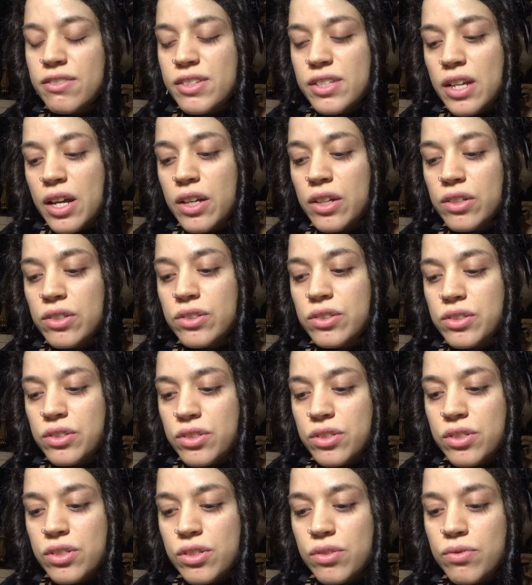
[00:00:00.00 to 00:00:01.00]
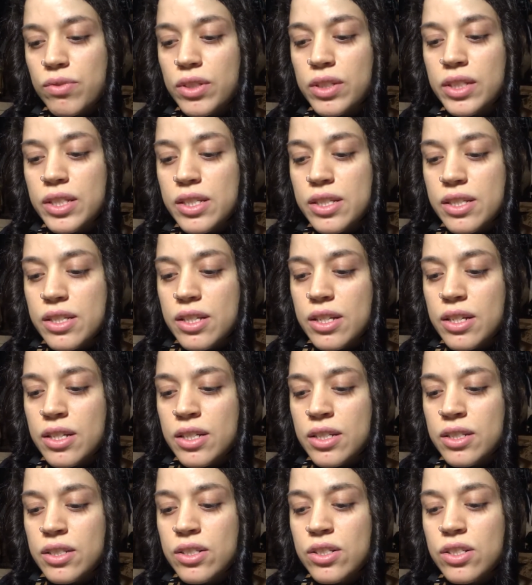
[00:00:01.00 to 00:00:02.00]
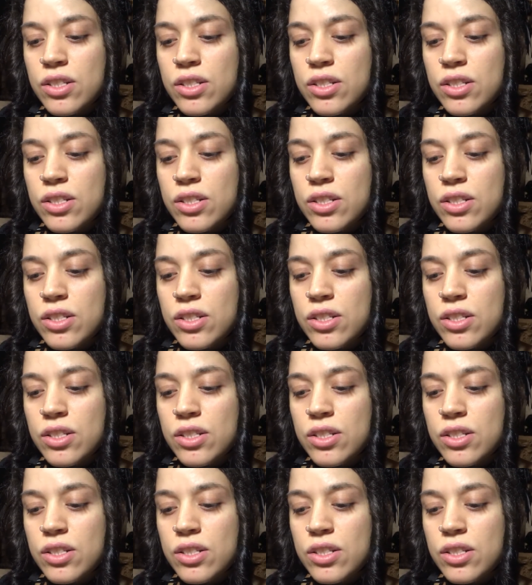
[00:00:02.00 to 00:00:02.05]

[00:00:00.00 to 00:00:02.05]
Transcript: cycles, release uh,